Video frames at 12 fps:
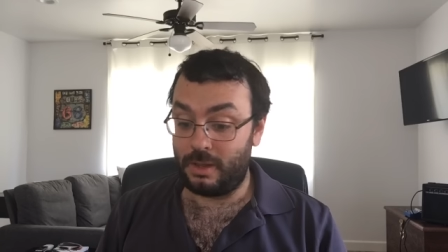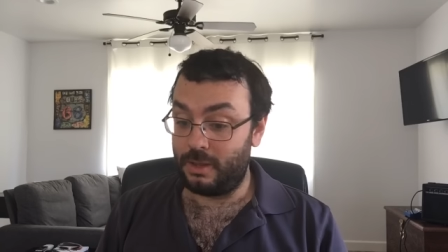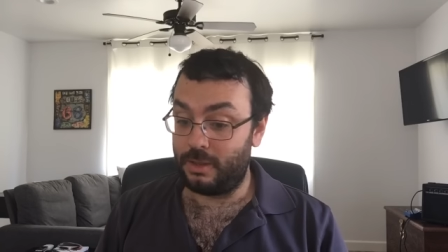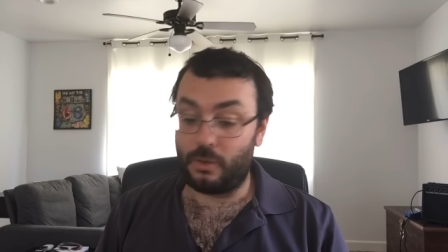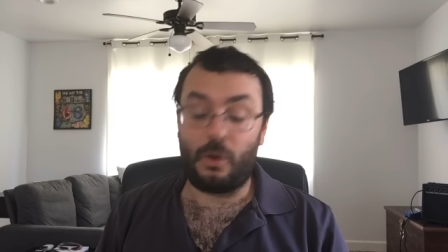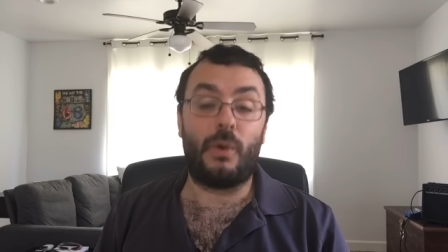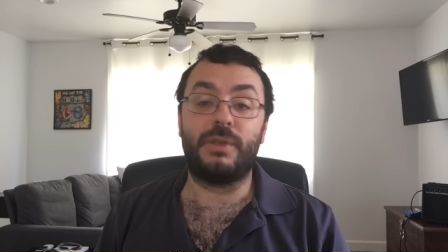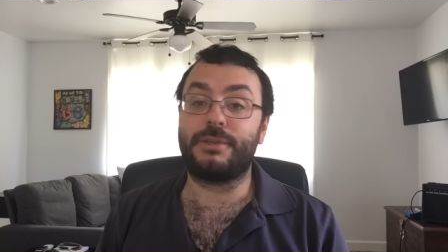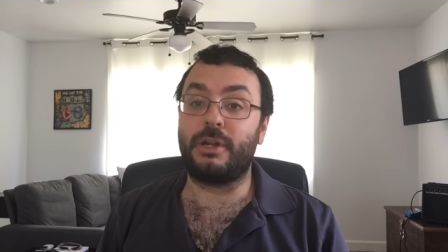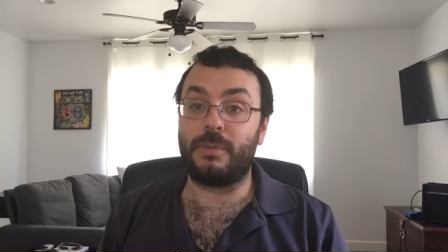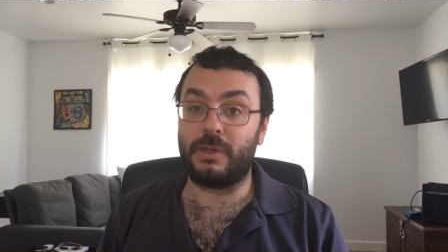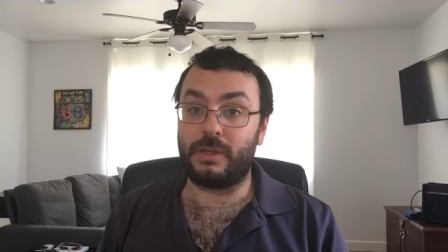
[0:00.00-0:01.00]
There are always
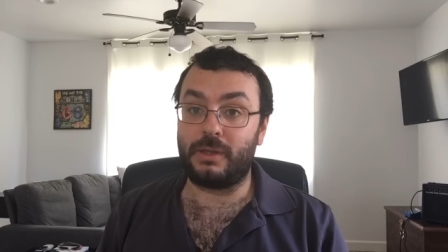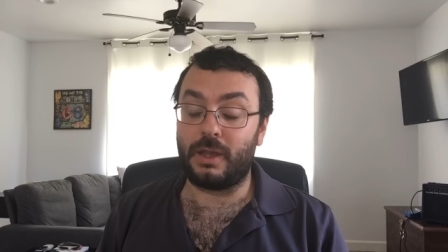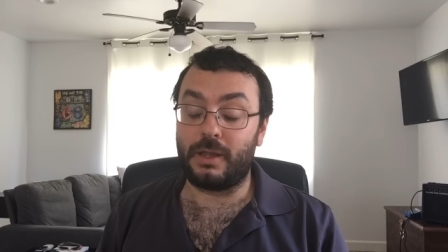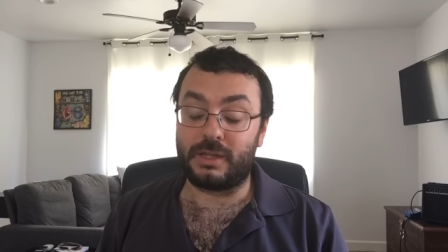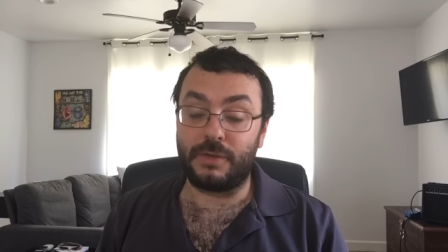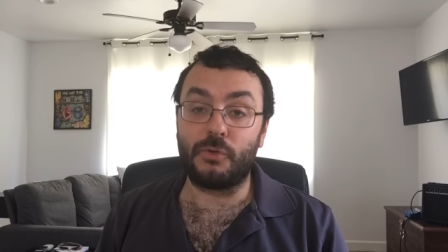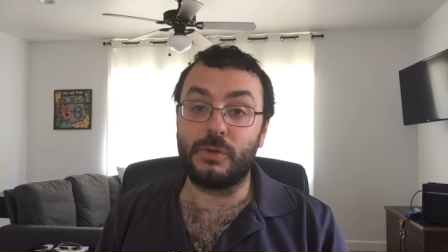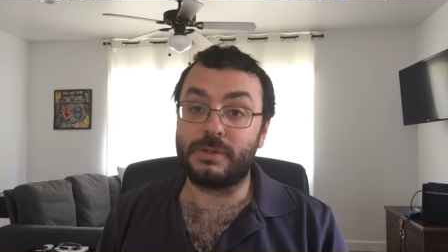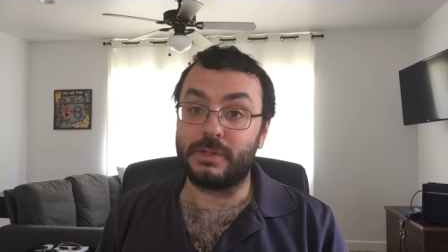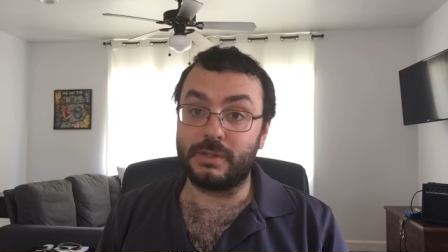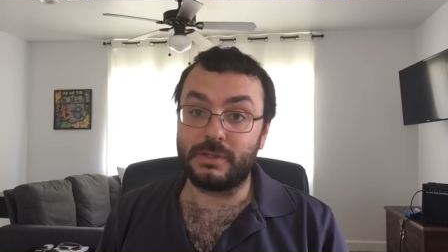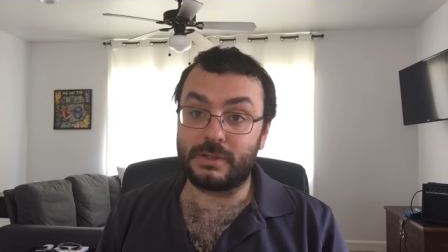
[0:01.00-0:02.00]
going to be
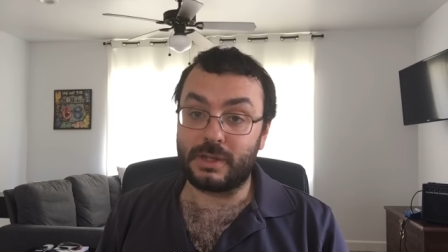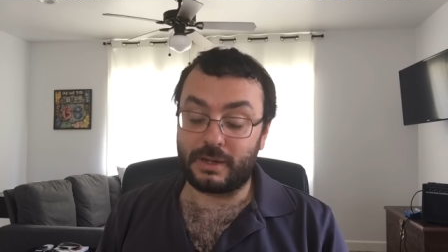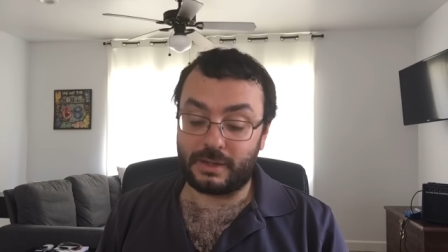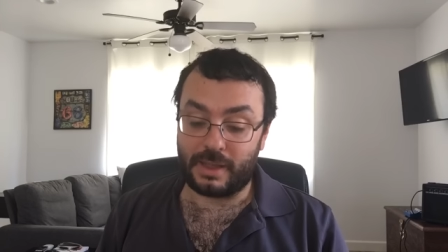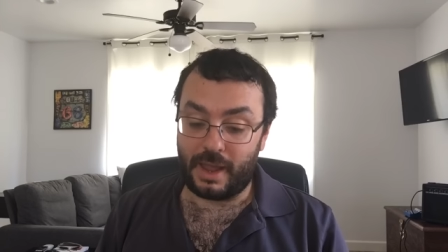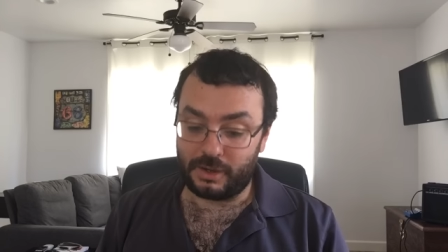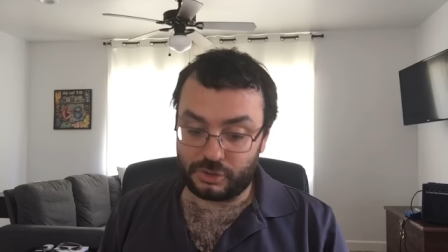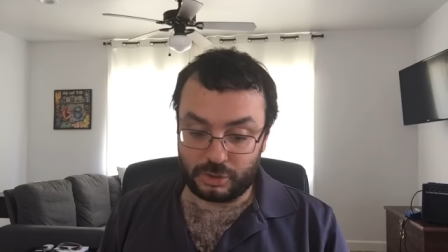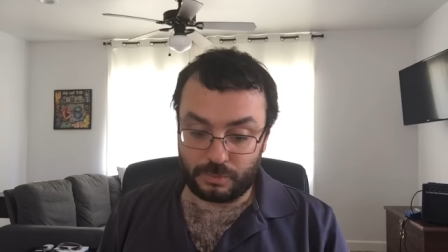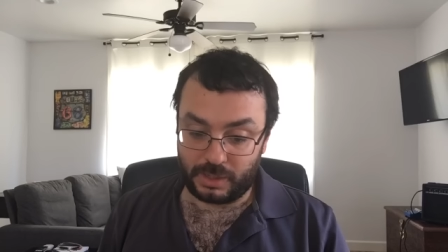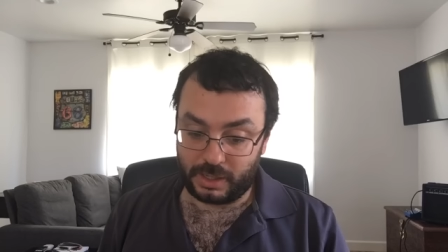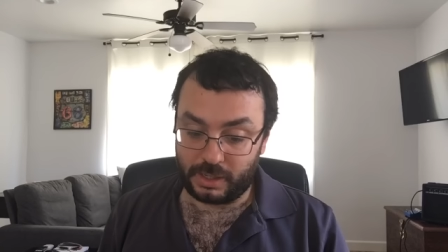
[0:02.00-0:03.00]
differences that, that should
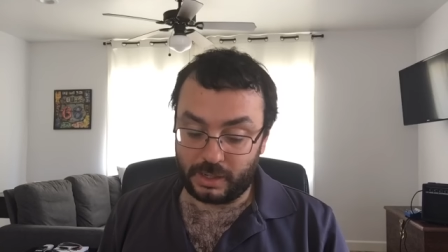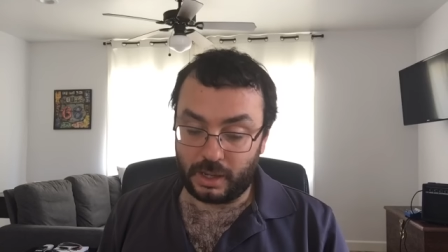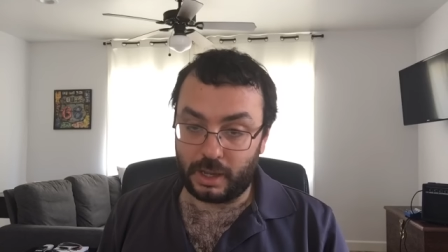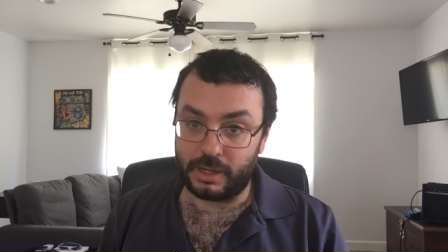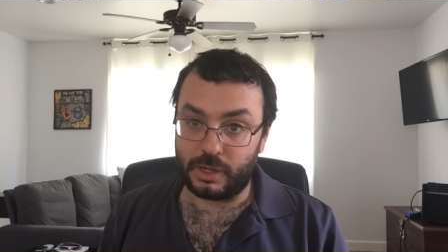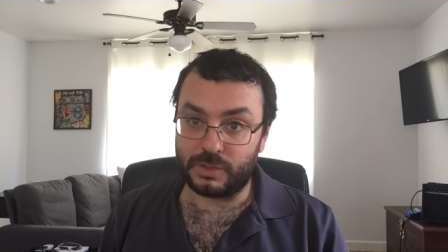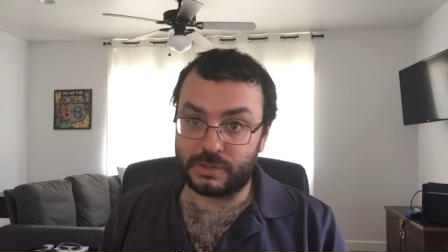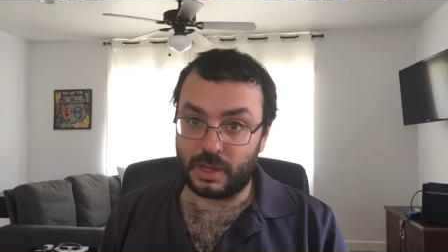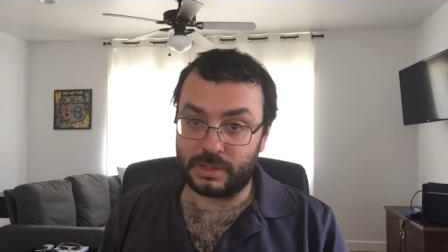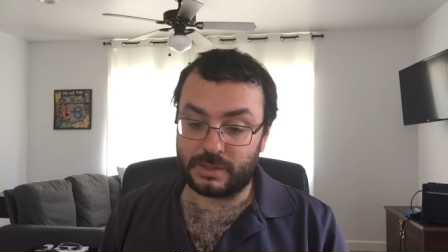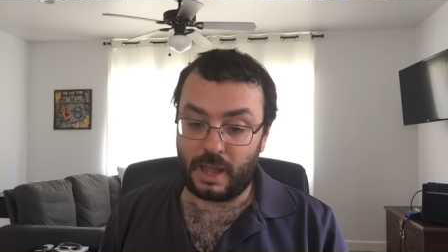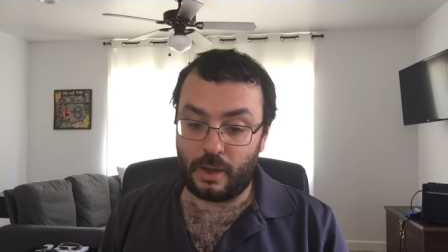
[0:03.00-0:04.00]
be uh, you know
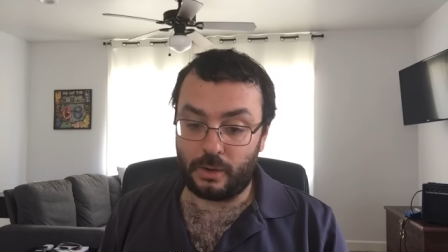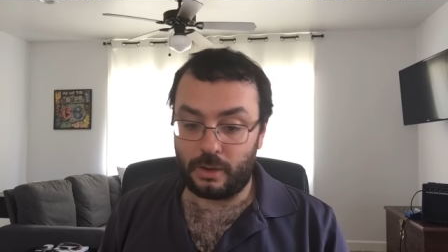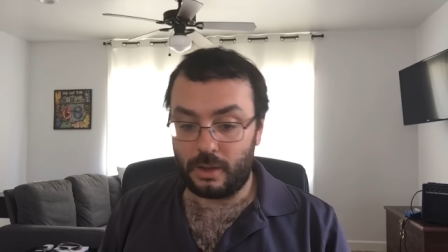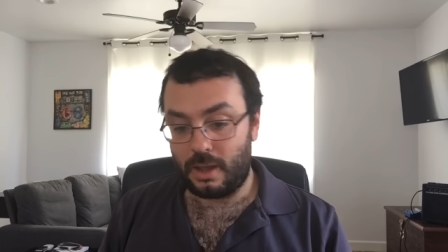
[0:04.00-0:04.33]
sussed out.